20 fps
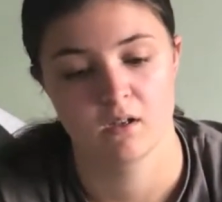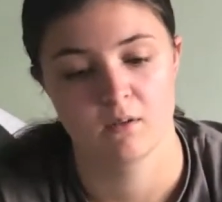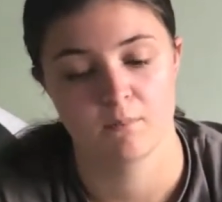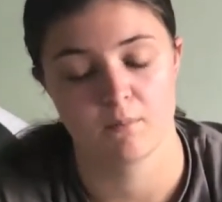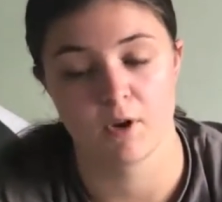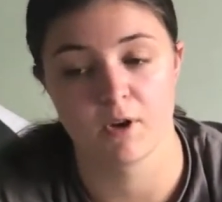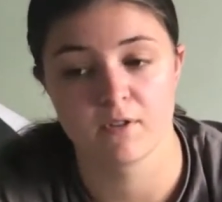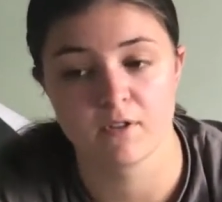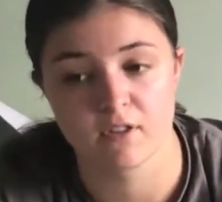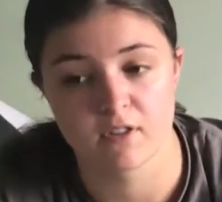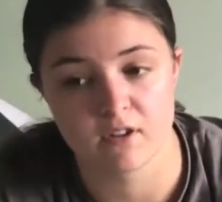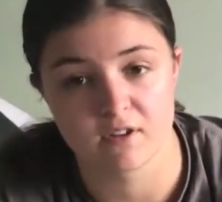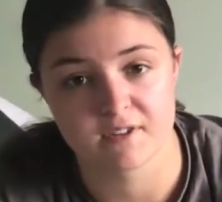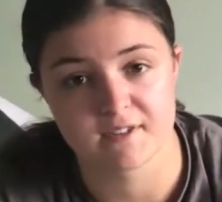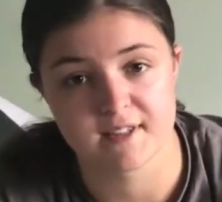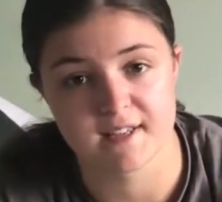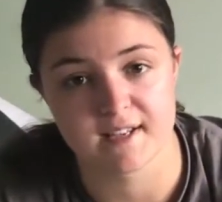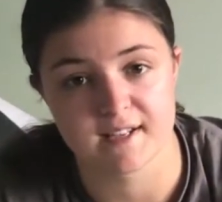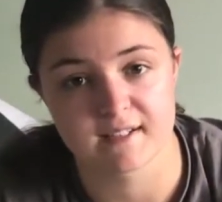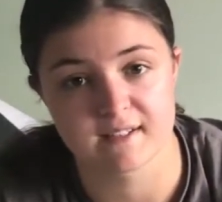Both of those
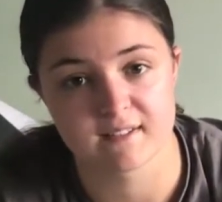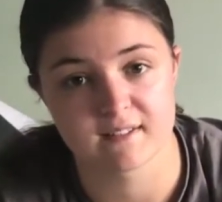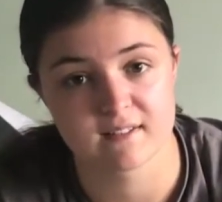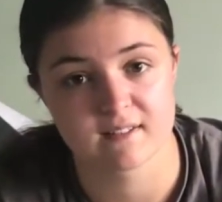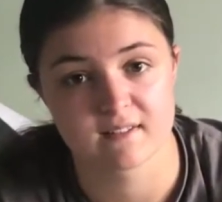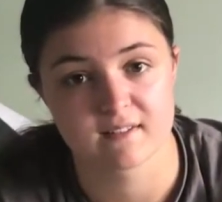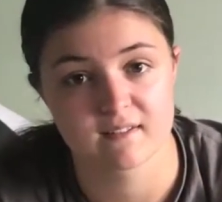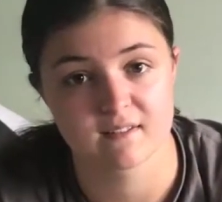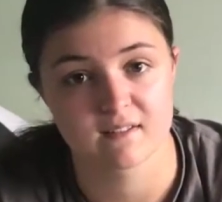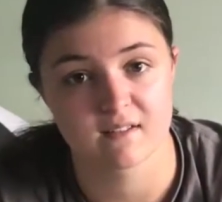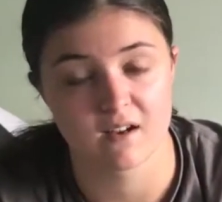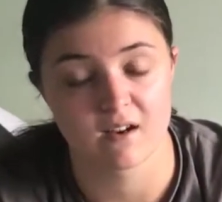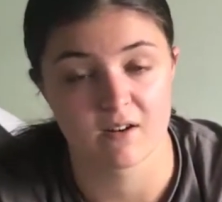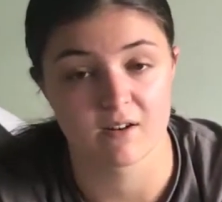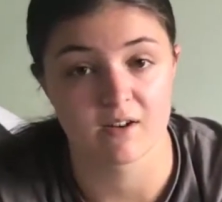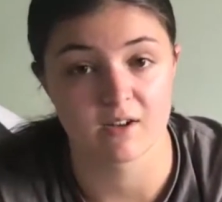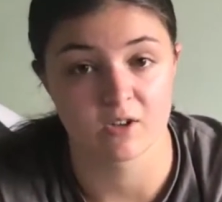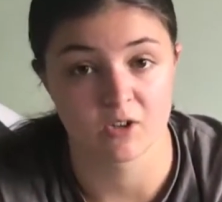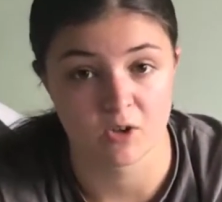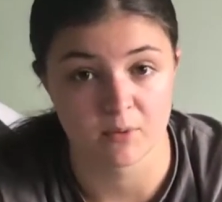things
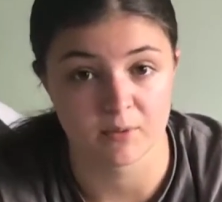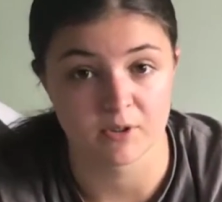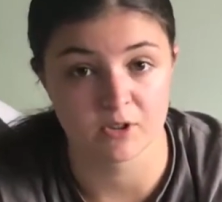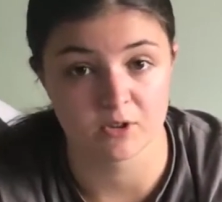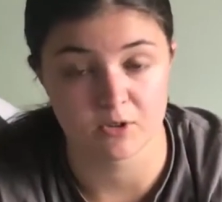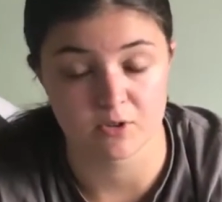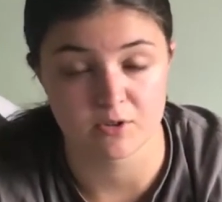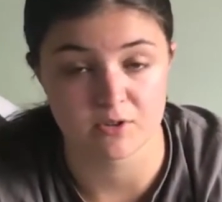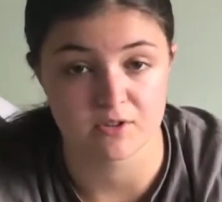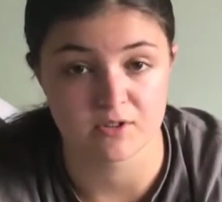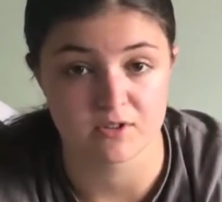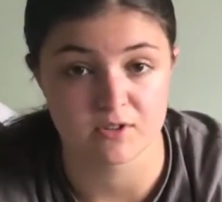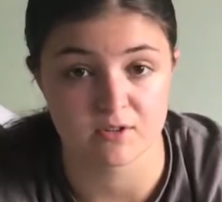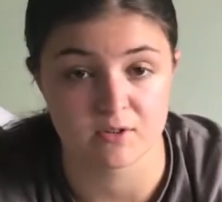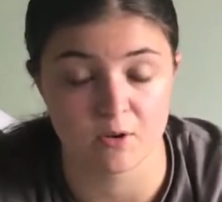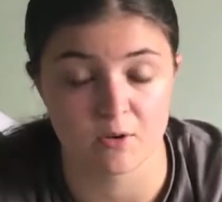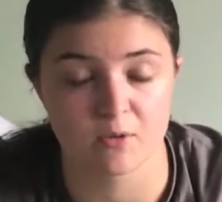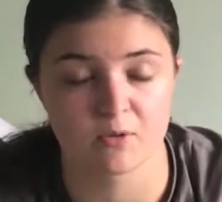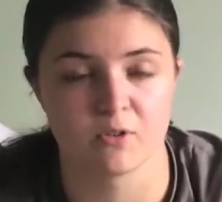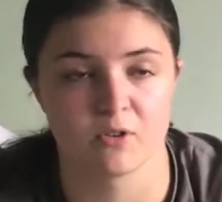are a common cause,
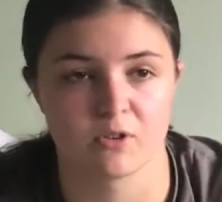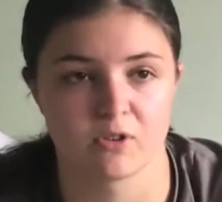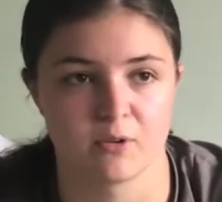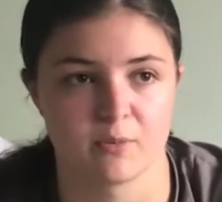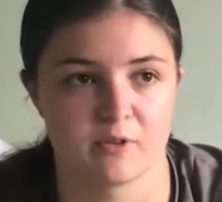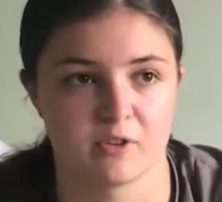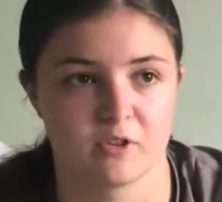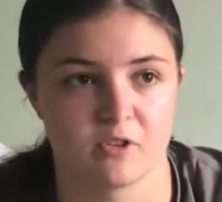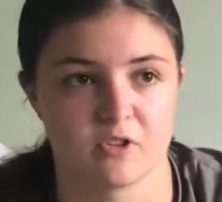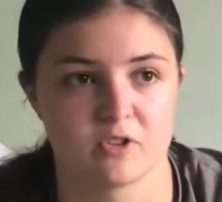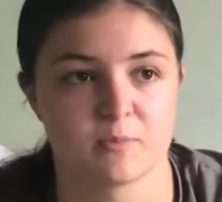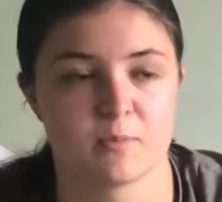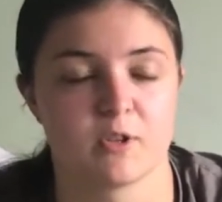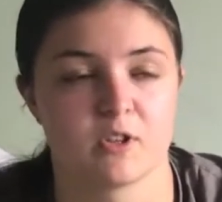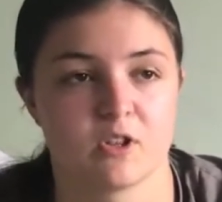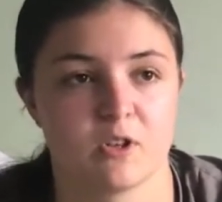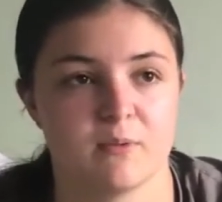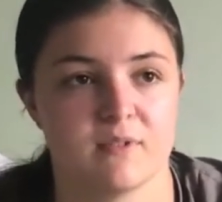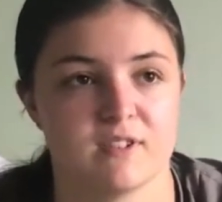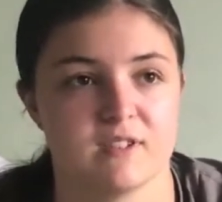oh, not common cause, but a
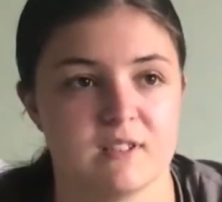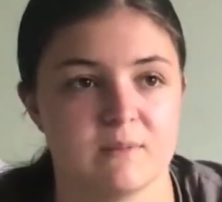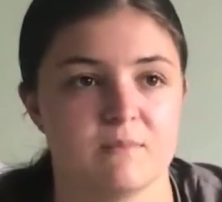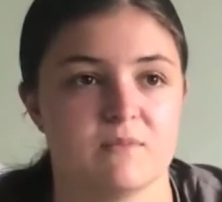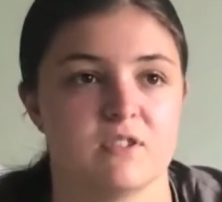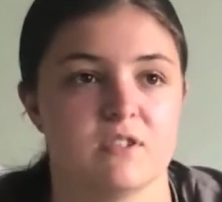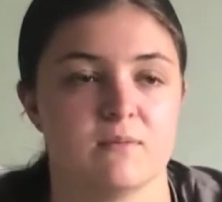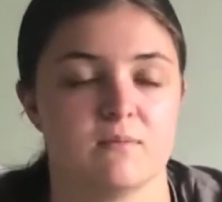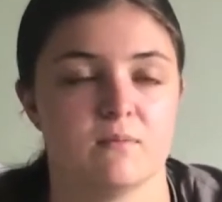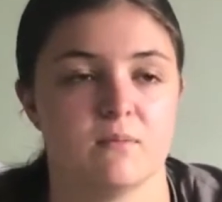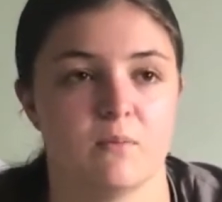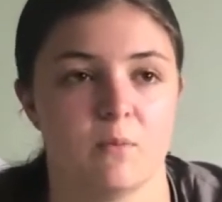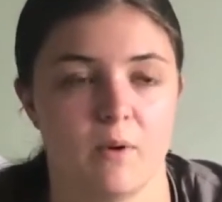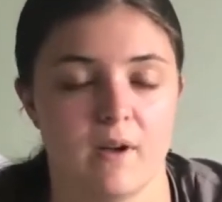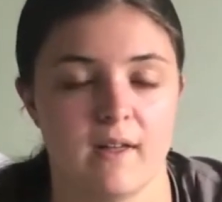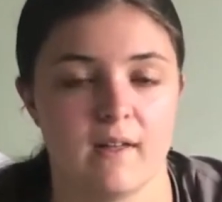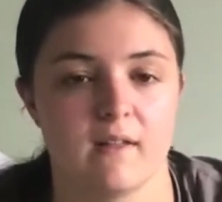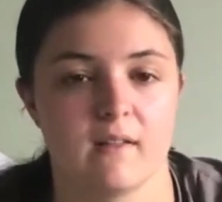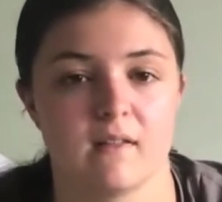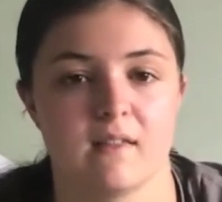common symptom
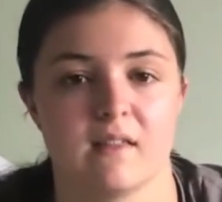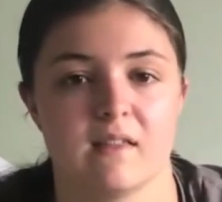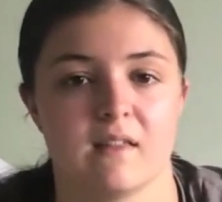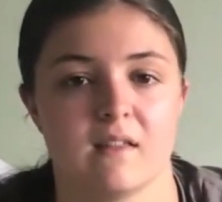with